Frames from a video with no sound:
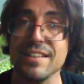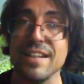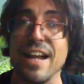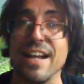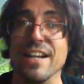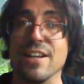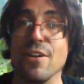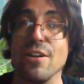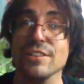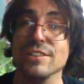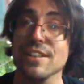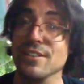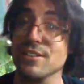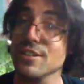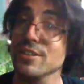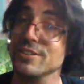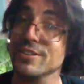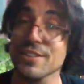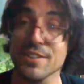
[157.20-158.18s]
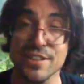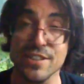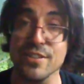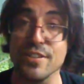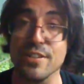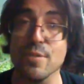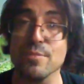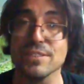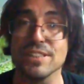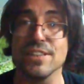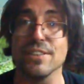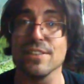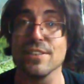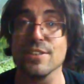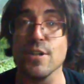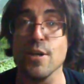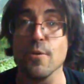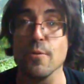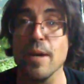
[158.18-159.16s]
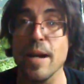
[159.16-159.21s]
Kind of, you can almost hear the
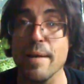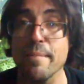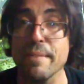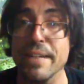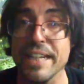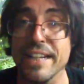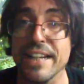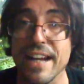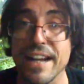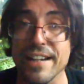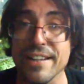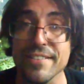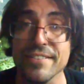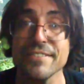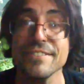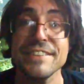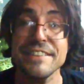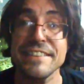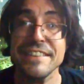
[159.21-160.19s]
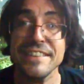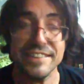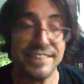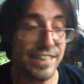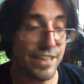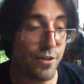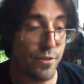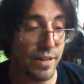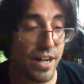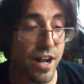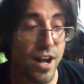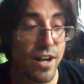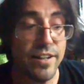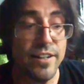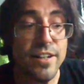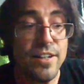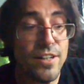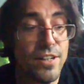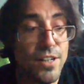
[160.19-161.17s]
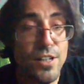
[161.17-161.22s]
do, re, mi kind of thing going on.
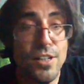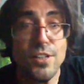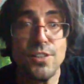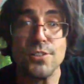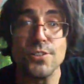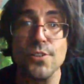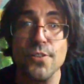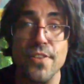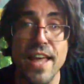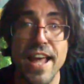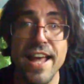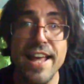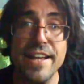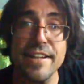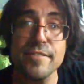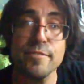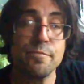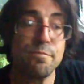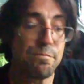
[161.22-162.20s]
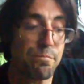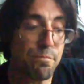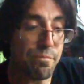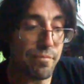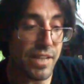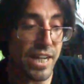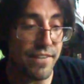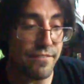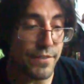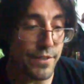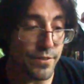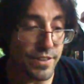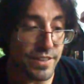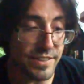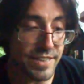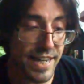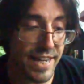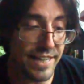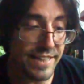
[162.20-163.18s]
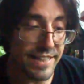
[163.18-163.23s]
So then, if you were to
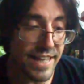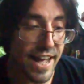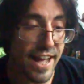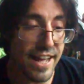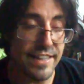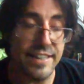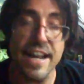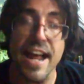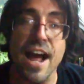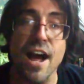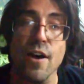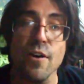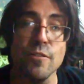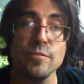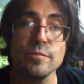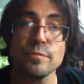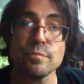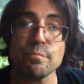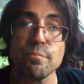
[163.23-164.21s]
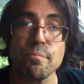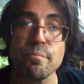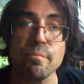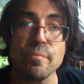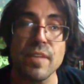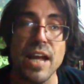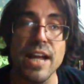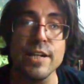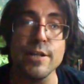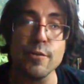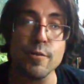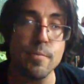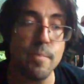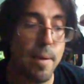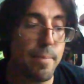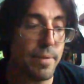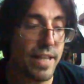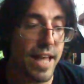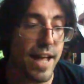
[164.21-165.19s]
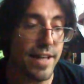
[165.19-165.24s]
take that now, and you
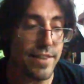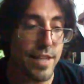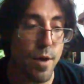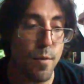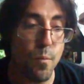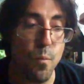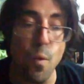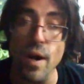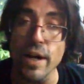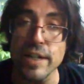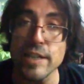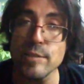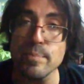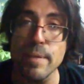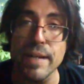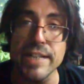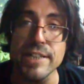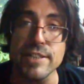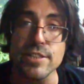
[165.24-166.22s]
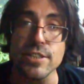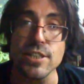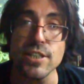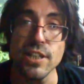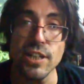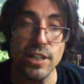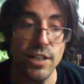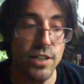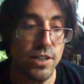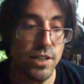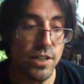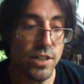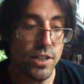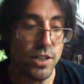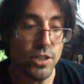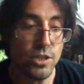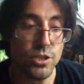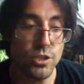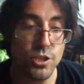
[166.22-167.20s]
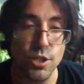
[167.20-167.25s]
remember that 1 is major,
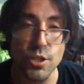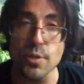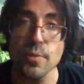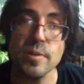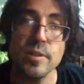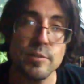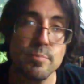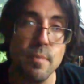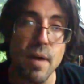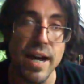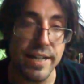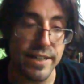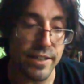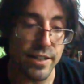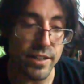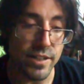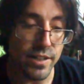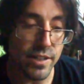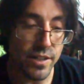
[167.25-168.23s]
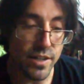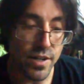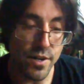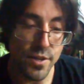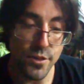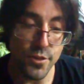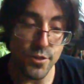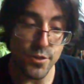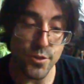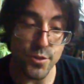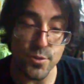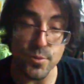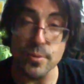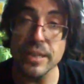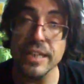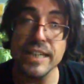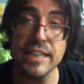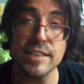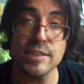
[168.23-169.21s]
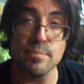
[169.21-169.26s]
2 is minor,
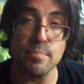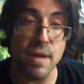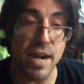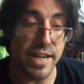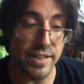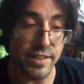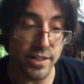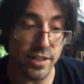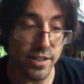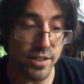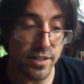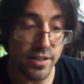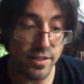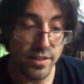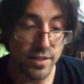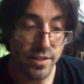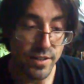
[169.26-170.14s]
3 is minor,